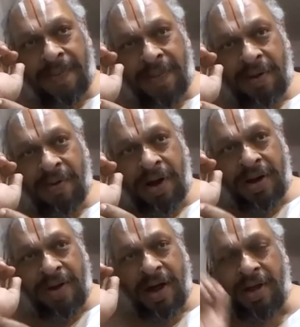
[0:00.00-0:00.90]
what
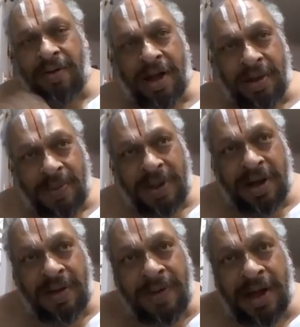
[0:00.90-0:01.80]
you have the Vata Pitta
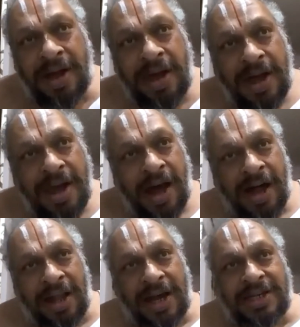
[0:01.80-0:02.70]
Kapha,
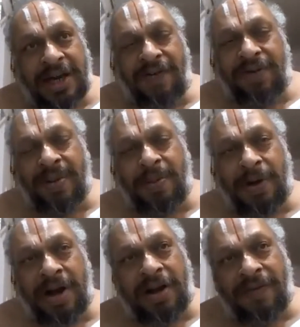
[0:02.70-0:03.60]
analyzing it from the
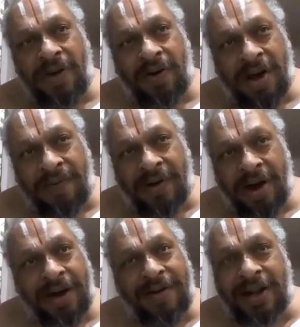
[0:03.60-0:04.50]
point of view of
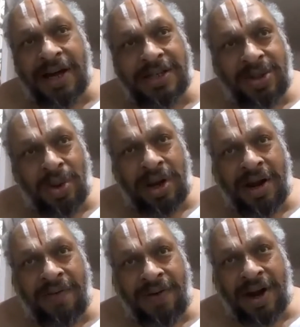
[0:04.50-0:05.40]
Ayurveda is totally
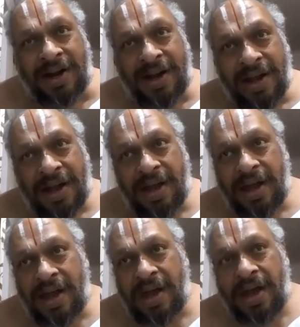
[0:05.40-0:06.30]
different.
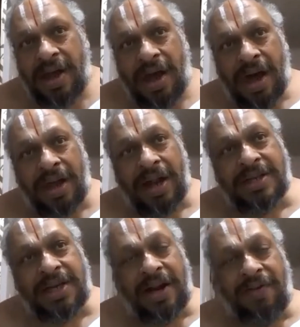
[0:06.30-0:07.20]

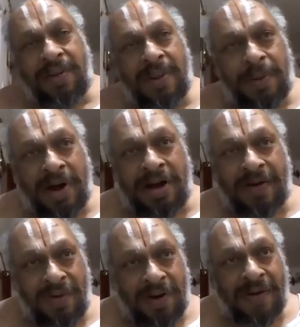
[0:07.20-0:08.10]
Analyzing it from the point
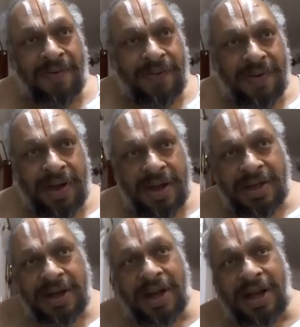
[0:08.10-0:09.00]
of view of
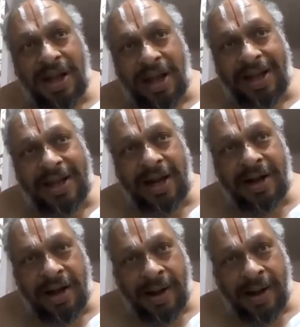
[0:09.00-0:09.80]
general health and